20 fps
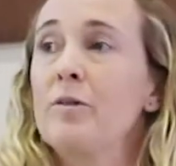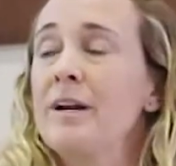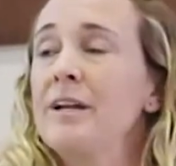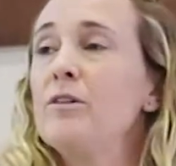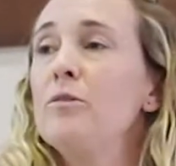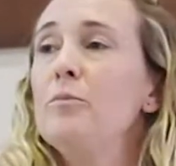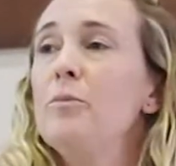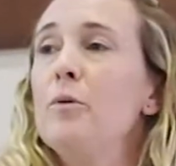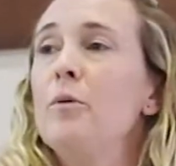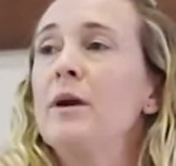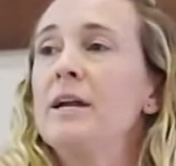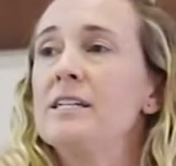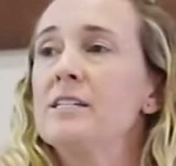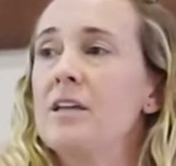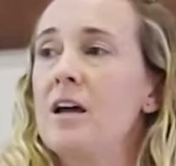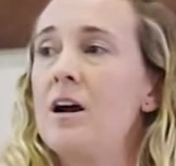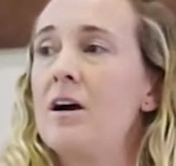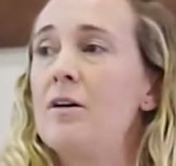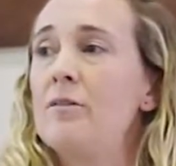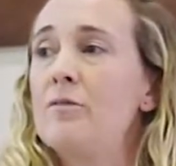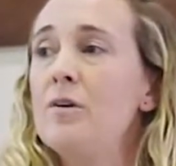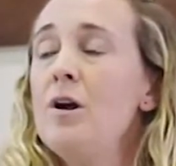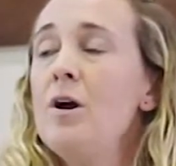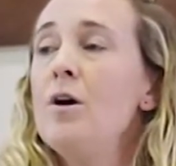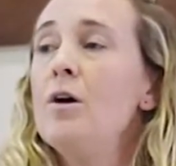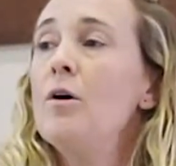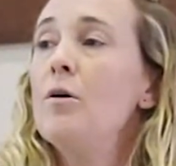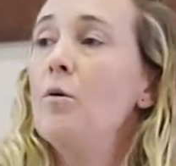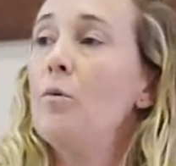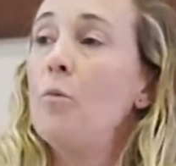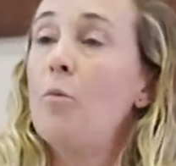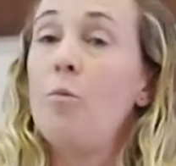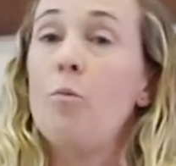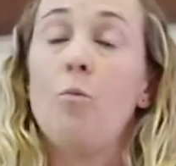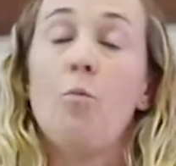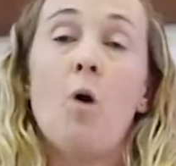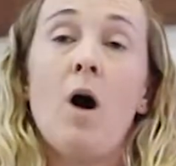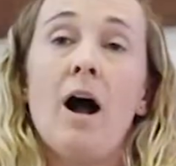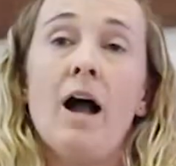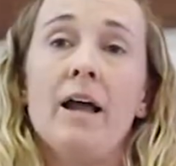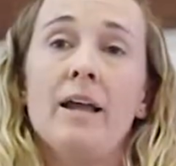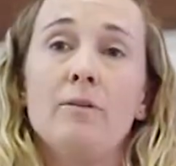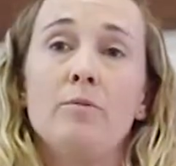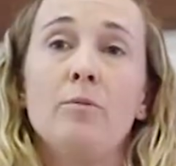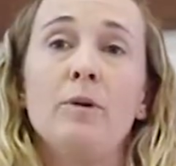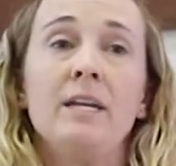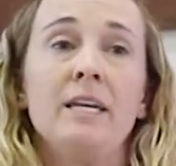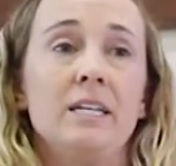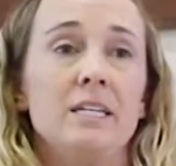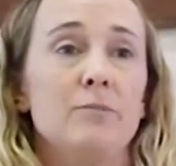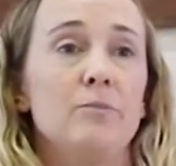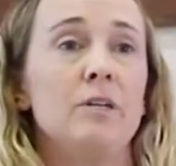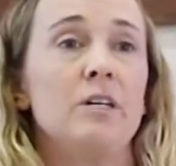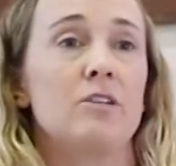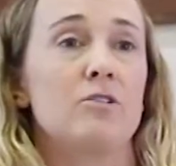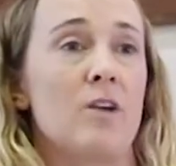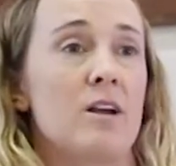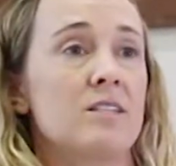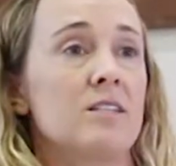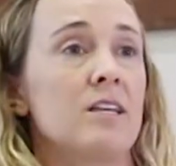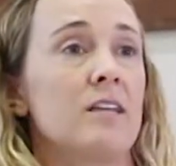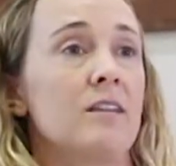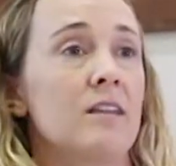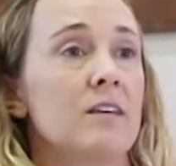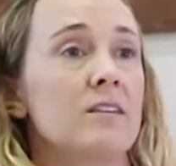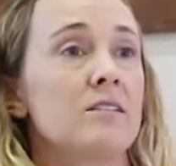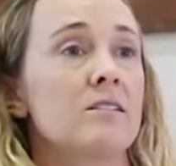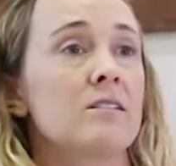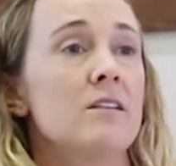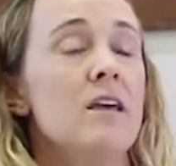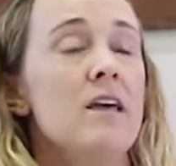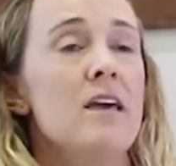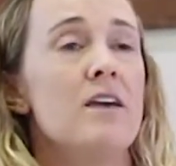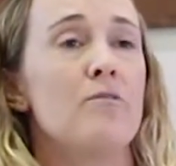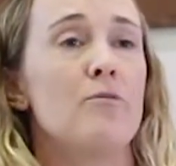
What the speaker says: critical point of why we need to be addressing this.